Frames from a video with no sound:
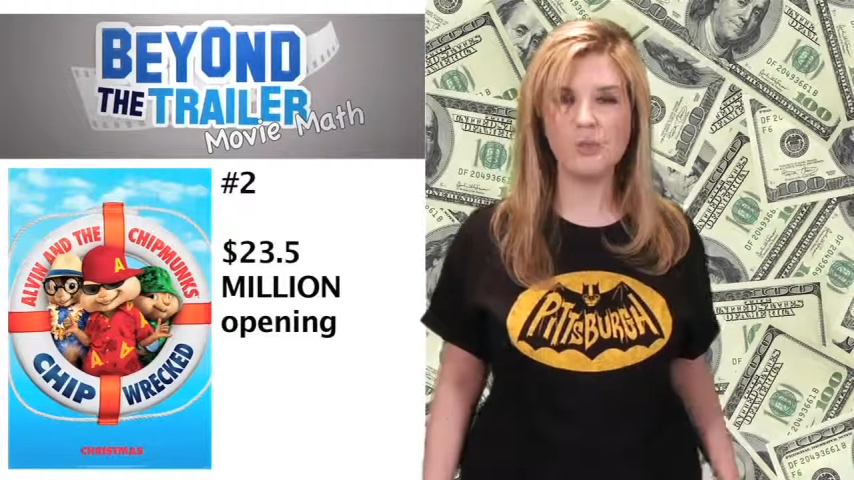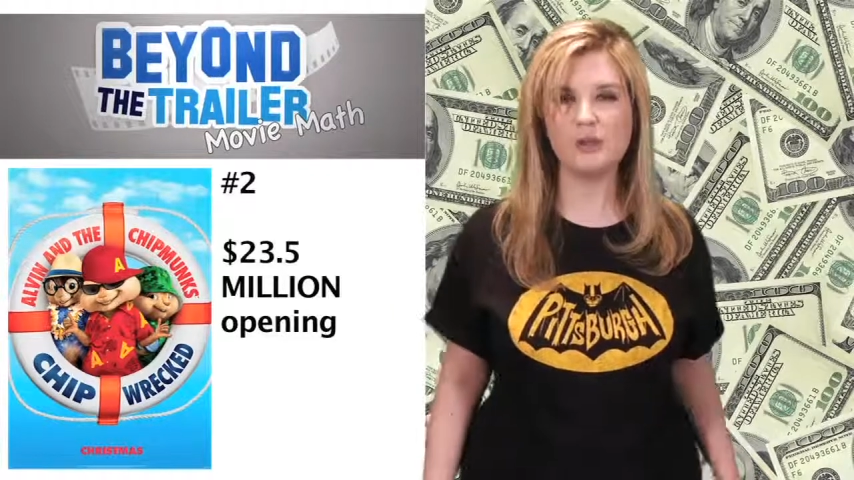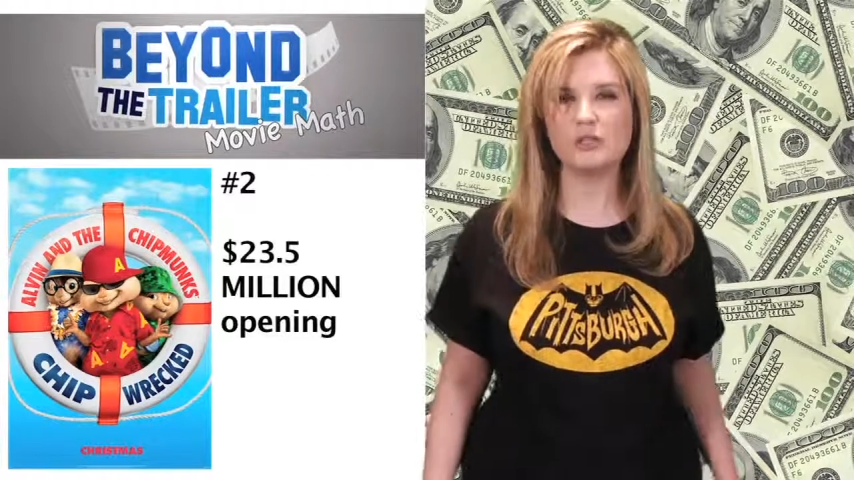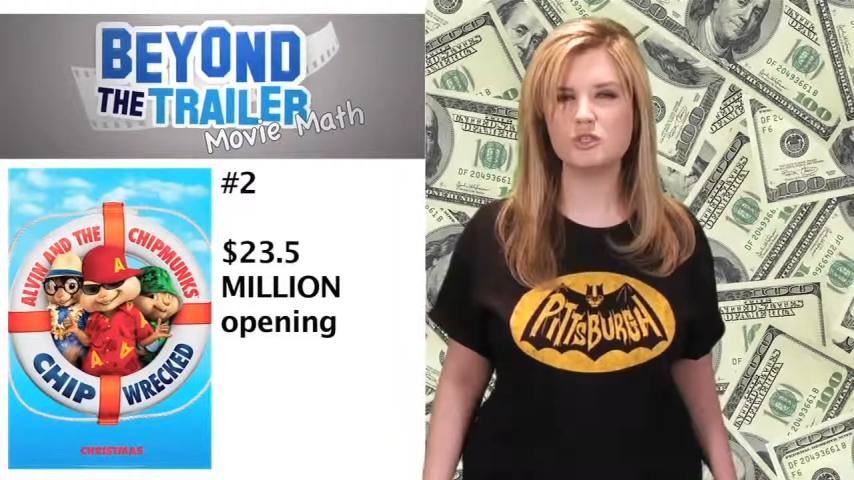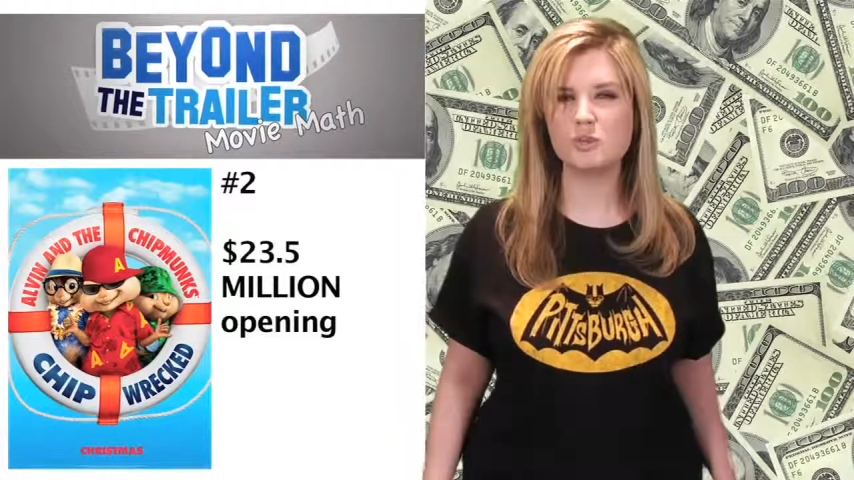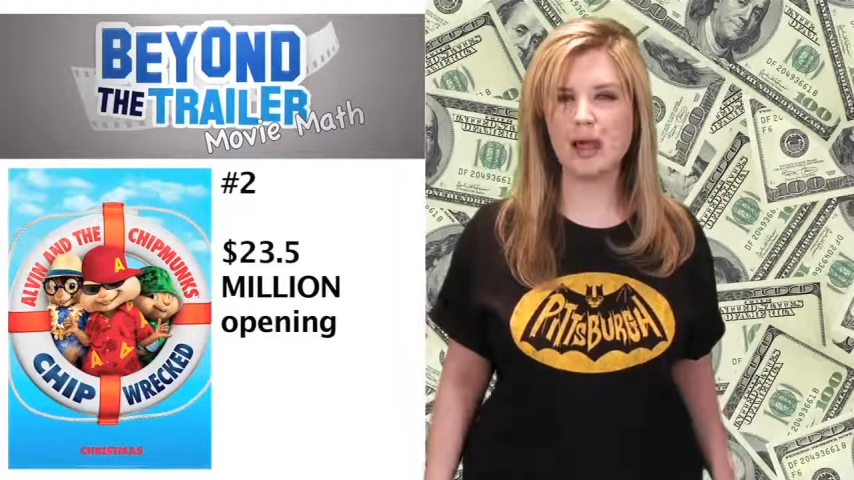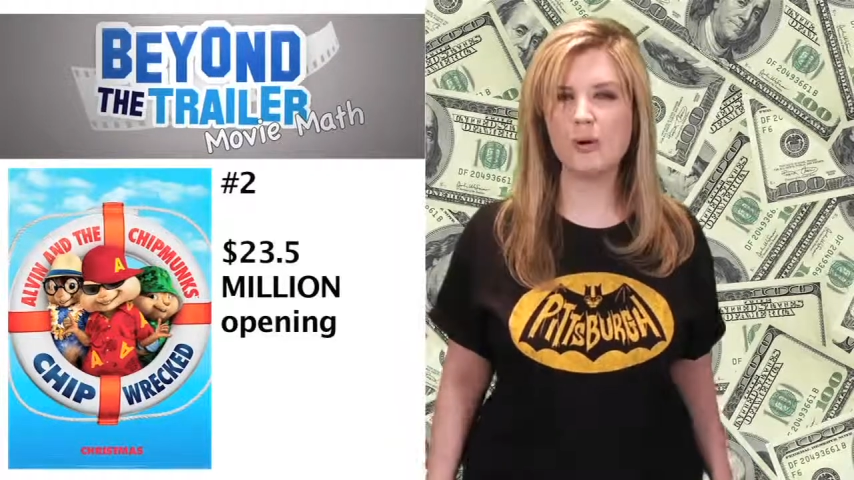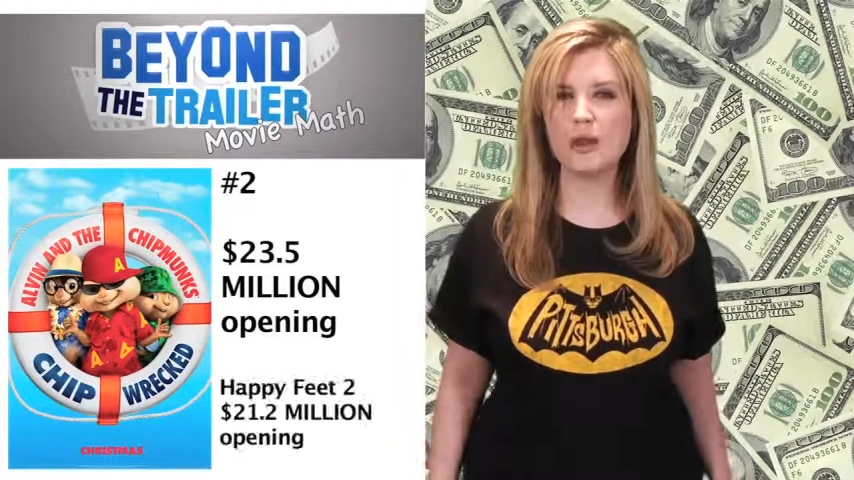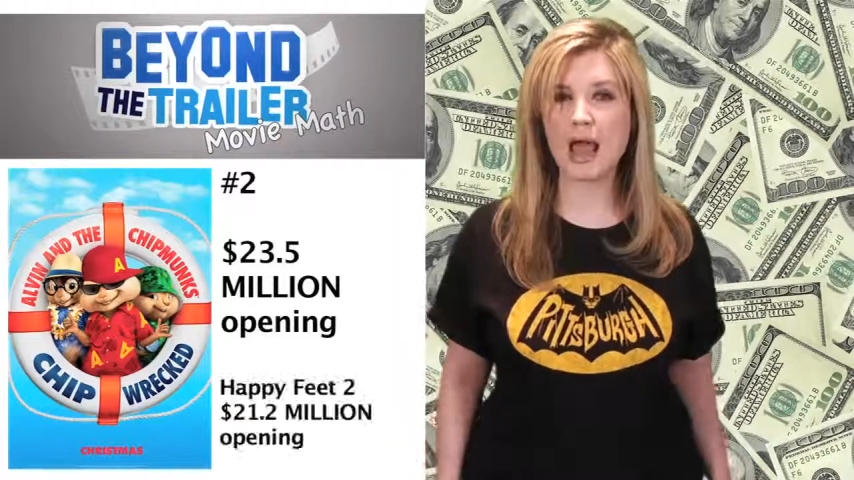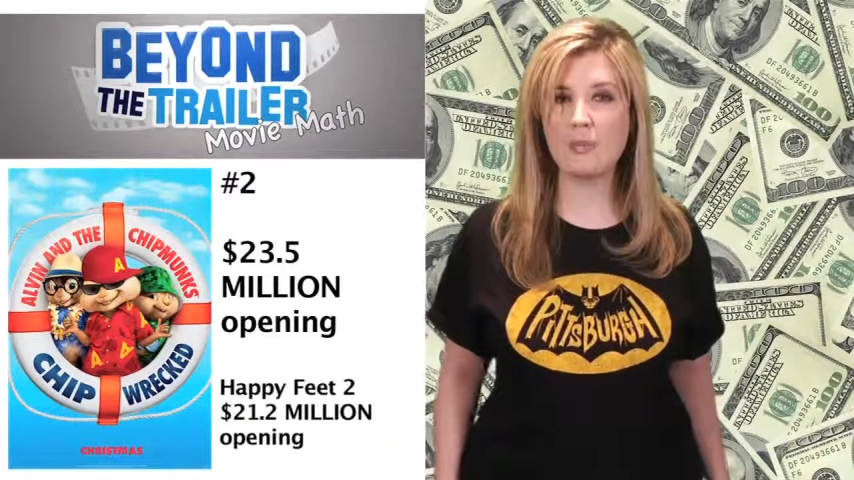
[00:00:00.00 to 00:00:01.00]
which is
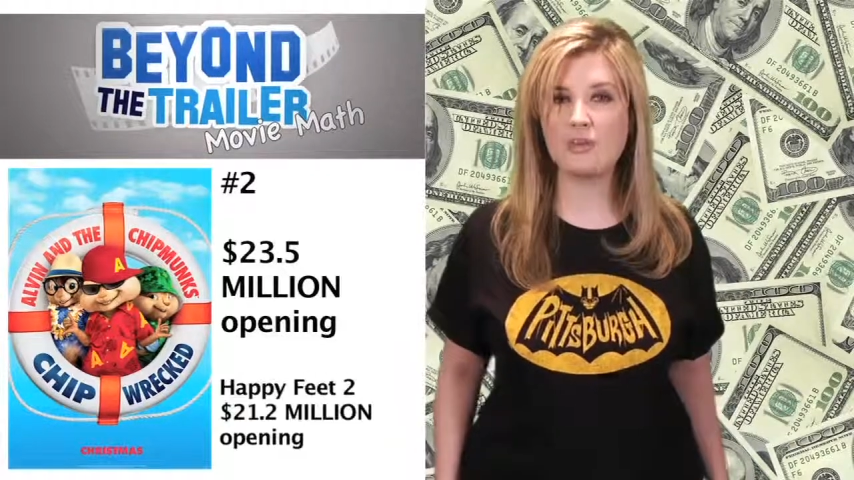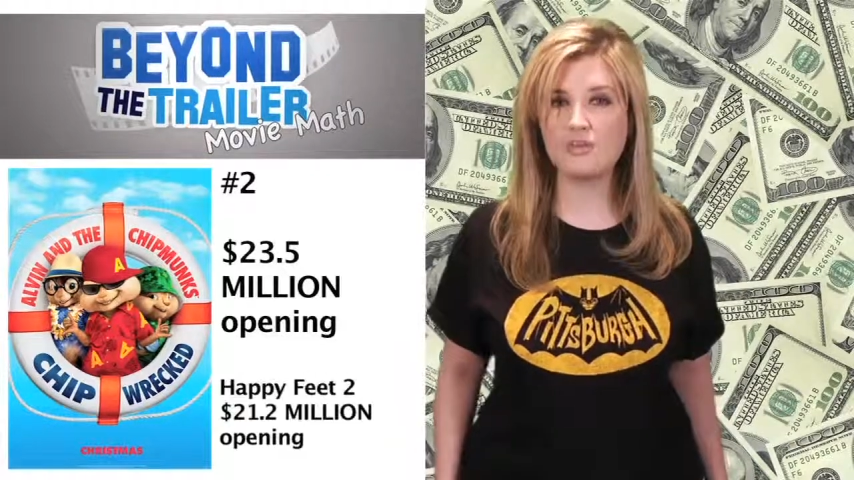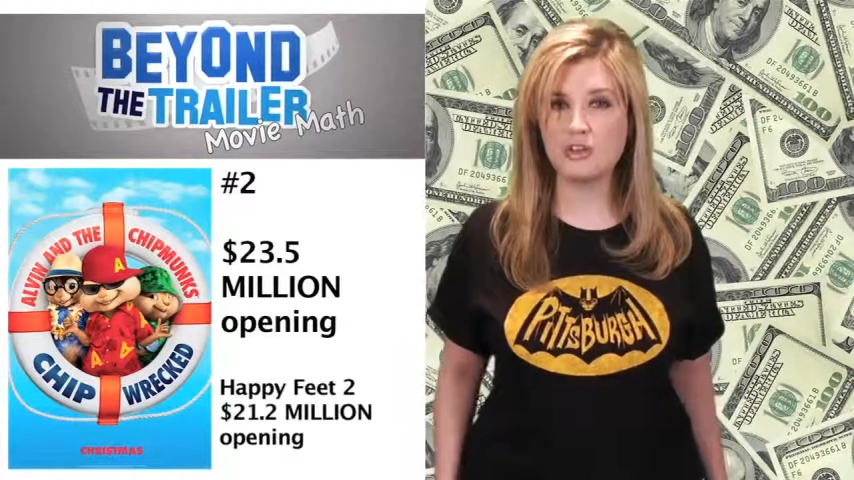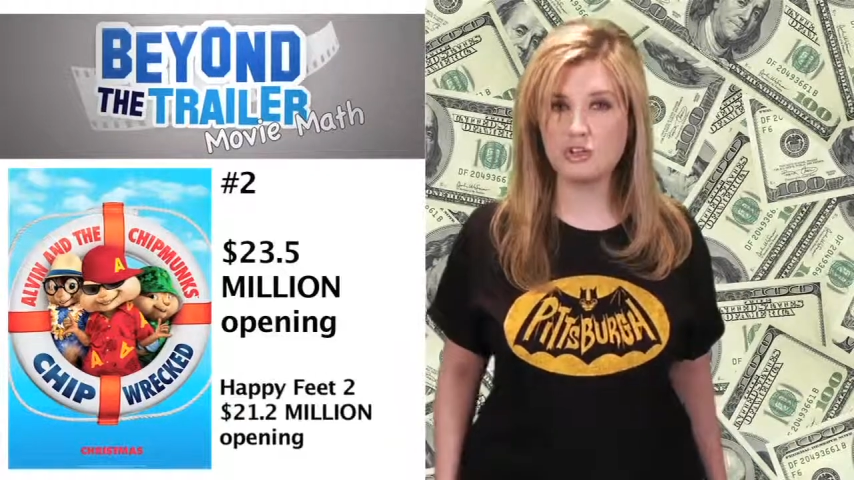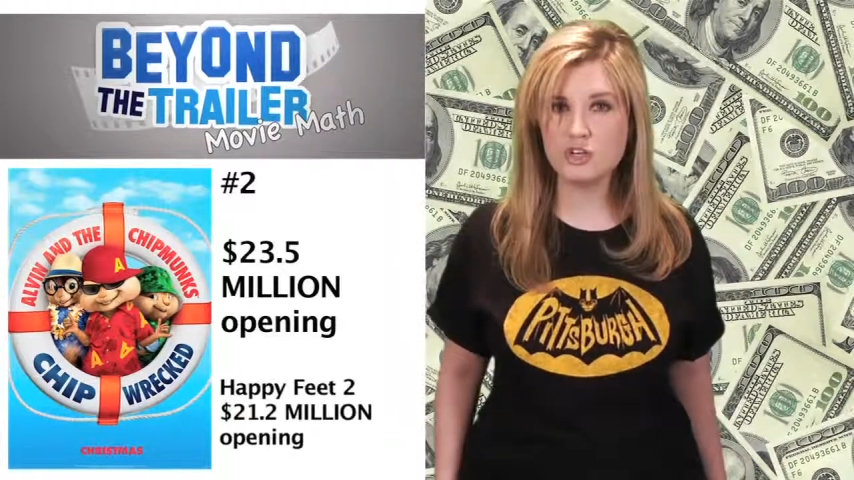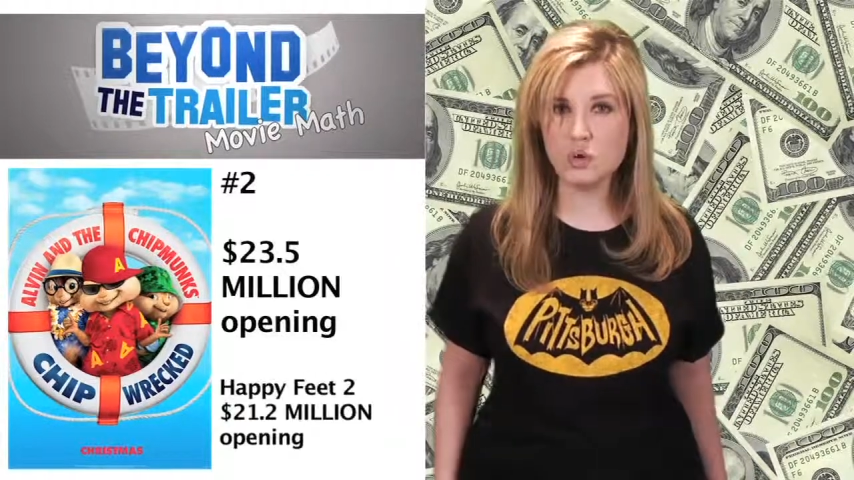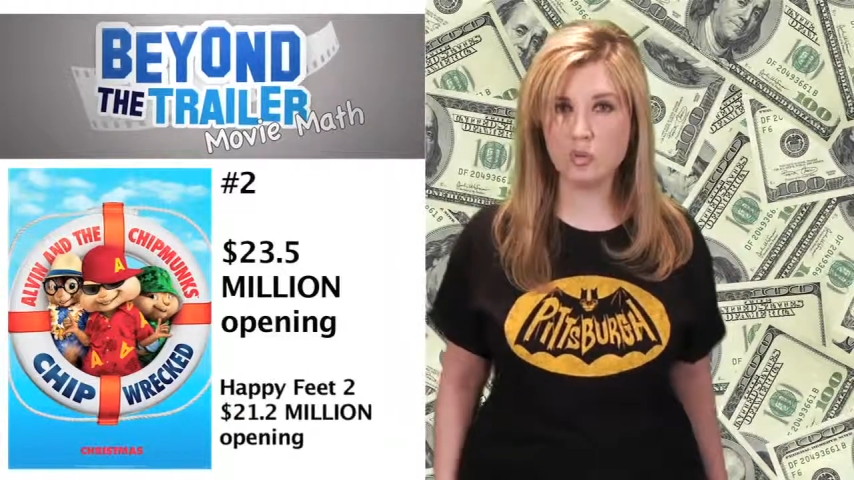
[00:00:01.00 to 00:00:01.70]
about what Happy Feet 2